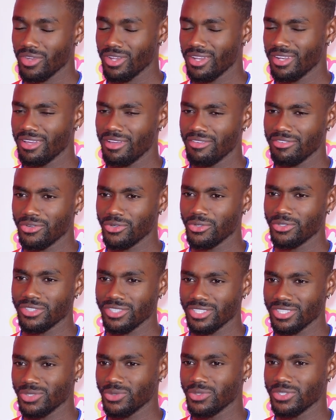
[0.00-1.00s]
Yeah, no, of course.
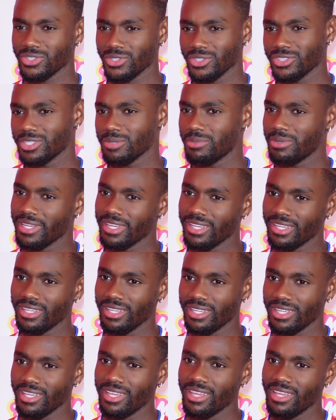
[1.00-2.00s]
It's always good to play.
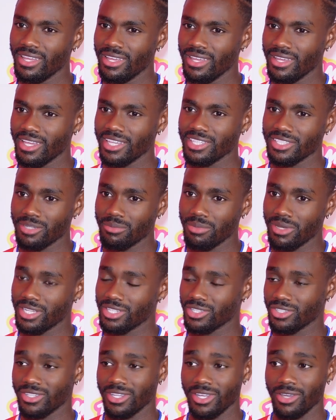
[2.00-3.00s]
Gets the
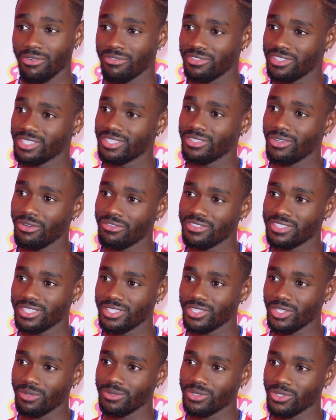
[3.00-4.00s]
best. They're obviously
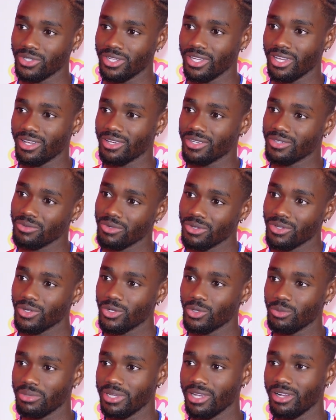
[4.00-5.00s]
top, so they
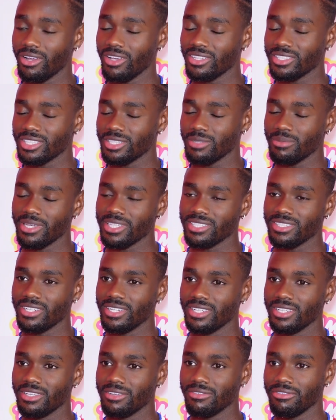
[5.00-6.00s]
could be classed as the best in
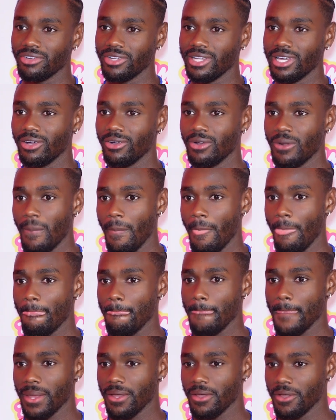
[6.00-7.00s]
the league for now.
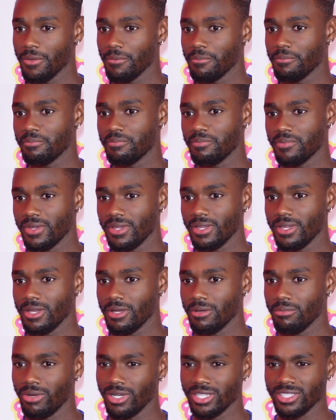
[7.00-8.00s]

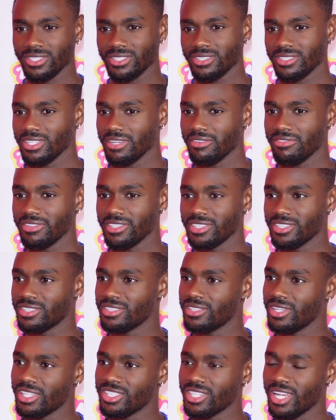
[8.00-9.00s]
But it's definitely
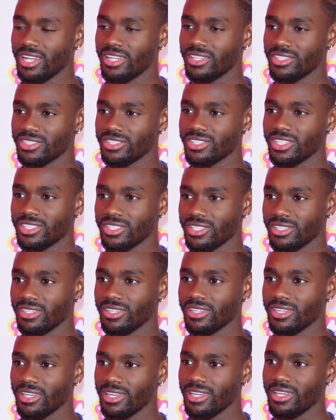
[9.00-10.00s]
a challenge just
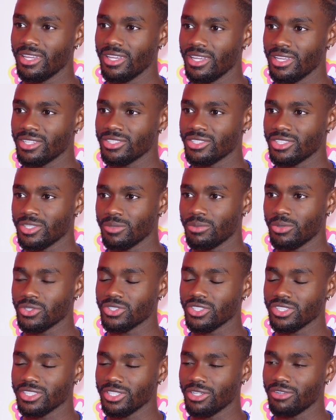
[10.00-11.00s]
to push
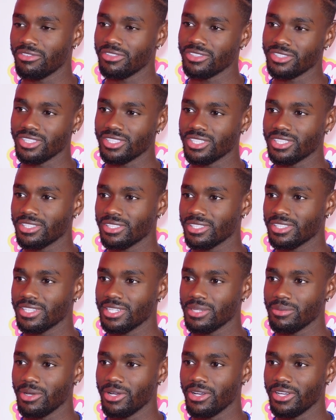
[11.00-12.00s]
yourself and just
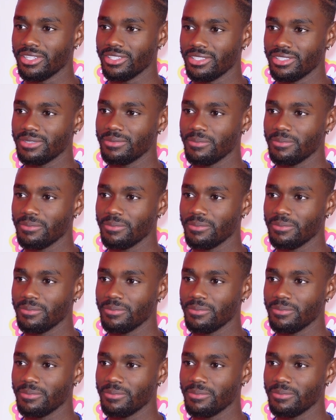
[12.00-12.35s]
keep going.